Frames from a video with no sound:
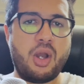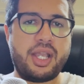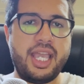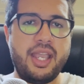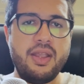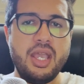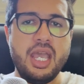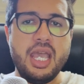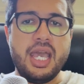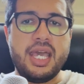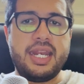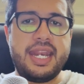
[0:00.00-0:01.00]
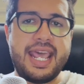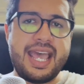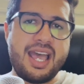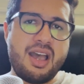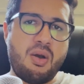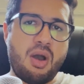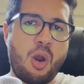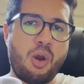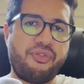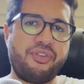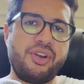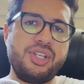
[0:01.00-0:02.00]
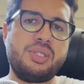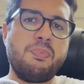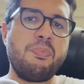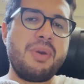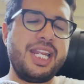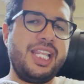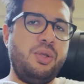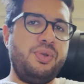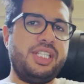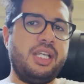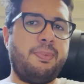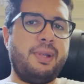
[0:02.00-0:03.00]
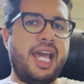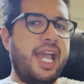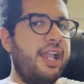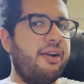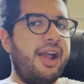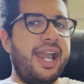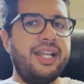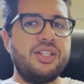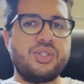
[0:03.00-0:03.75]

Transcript: Okay, now our first money losing play, right?